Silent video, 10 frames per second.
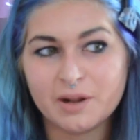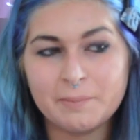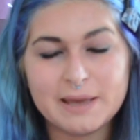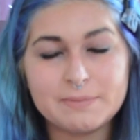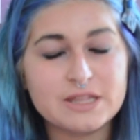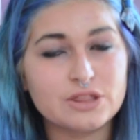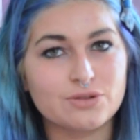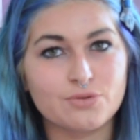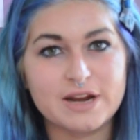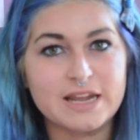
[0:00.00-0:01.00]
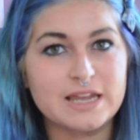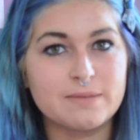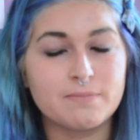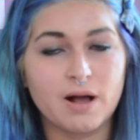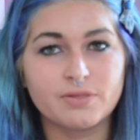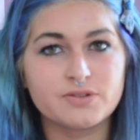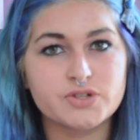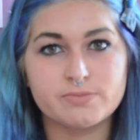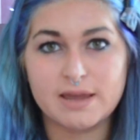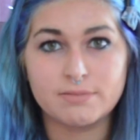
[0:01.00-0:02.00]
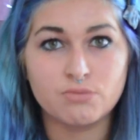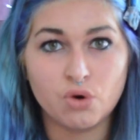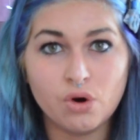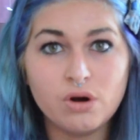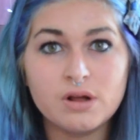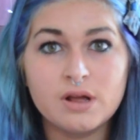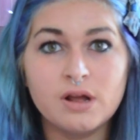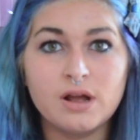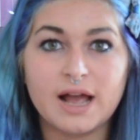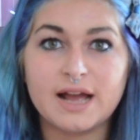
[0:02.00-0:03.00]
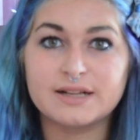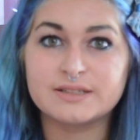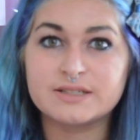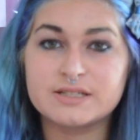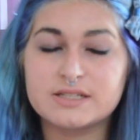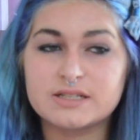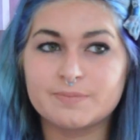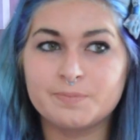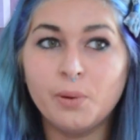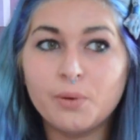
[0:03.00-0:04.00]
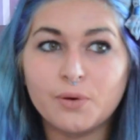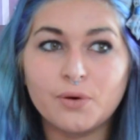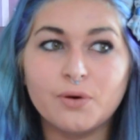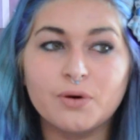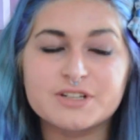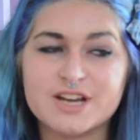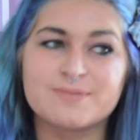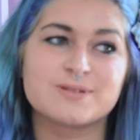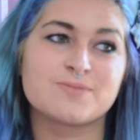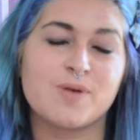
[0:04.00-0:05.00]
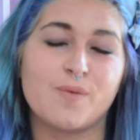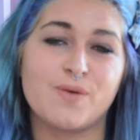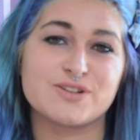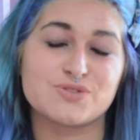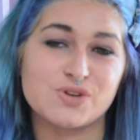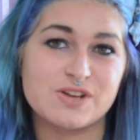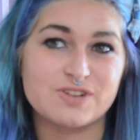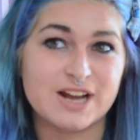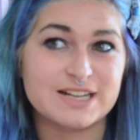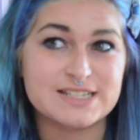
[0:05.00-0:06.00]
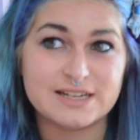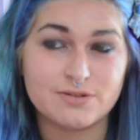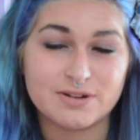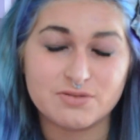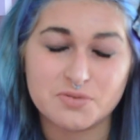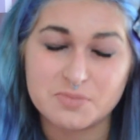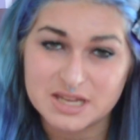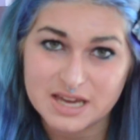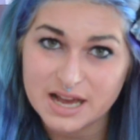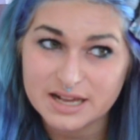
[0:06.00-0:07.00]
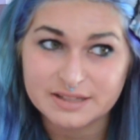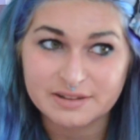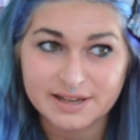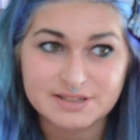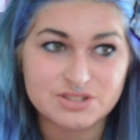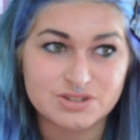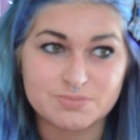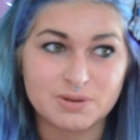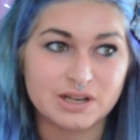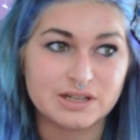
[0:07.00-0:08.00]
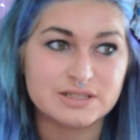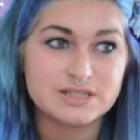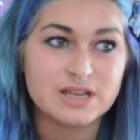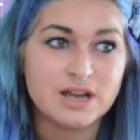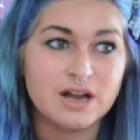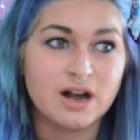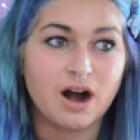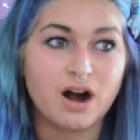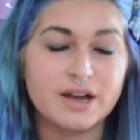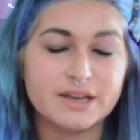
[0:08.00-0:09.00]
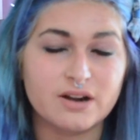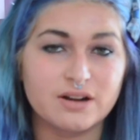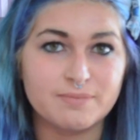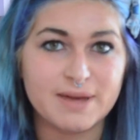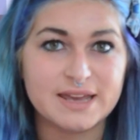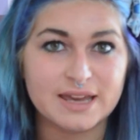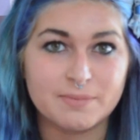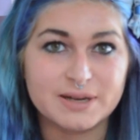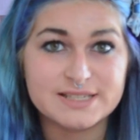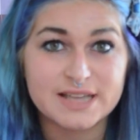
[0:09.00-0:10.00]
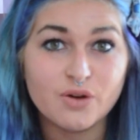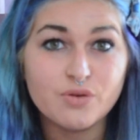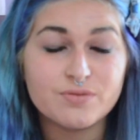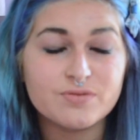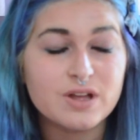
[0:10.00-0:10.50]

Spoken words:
maybe 3 months, maybe more, and poor James's mum has not even had any rent from me yet, and that is just because I can't make it myself.